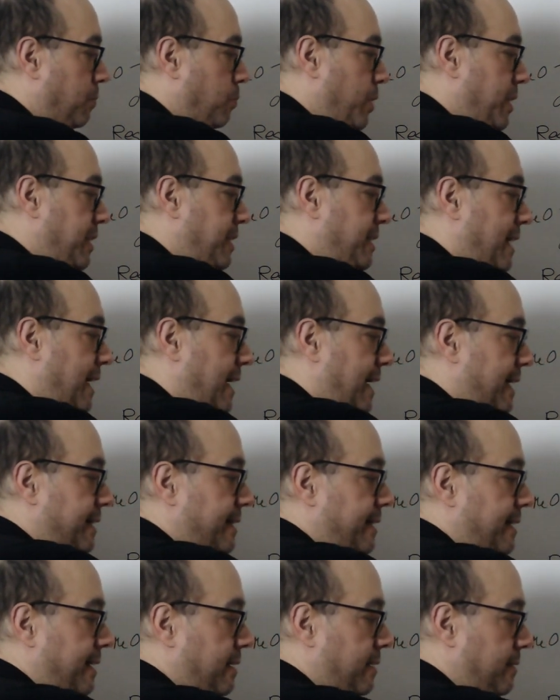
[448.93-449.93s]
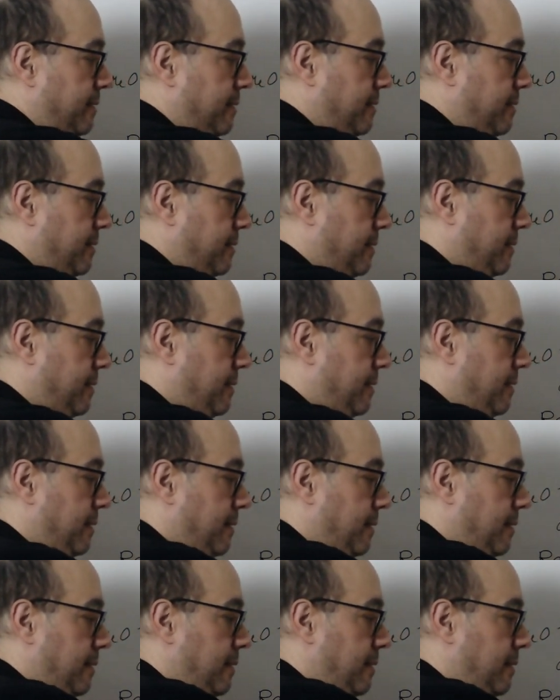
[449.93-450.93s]
with the ester
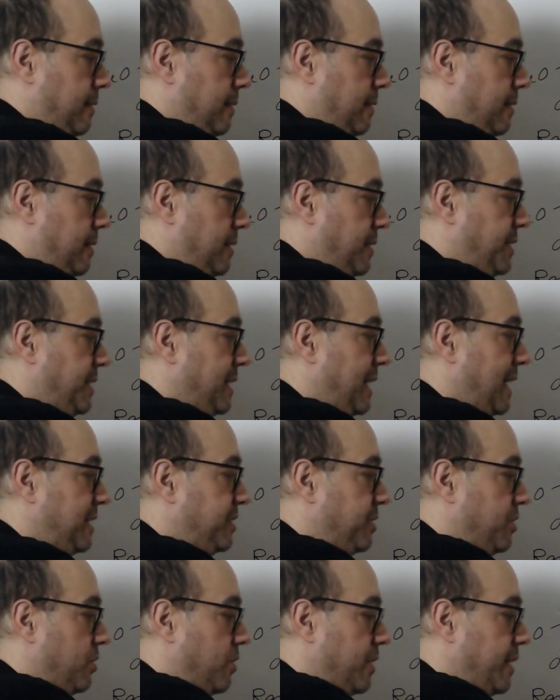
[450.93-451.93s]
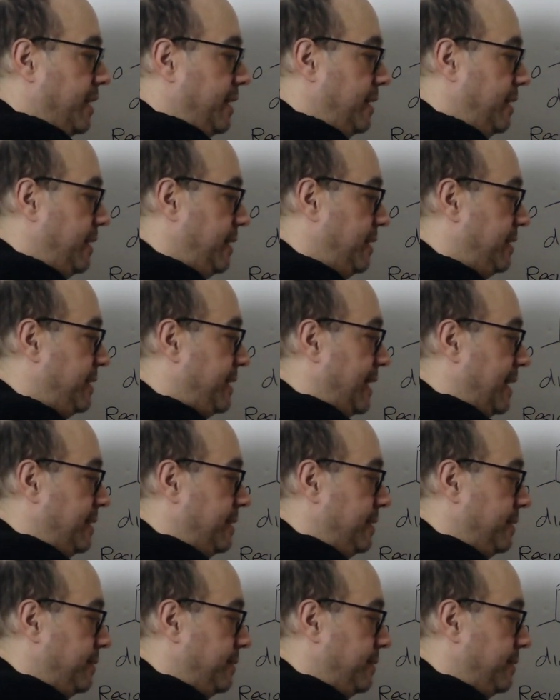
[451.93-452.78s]
just going inside.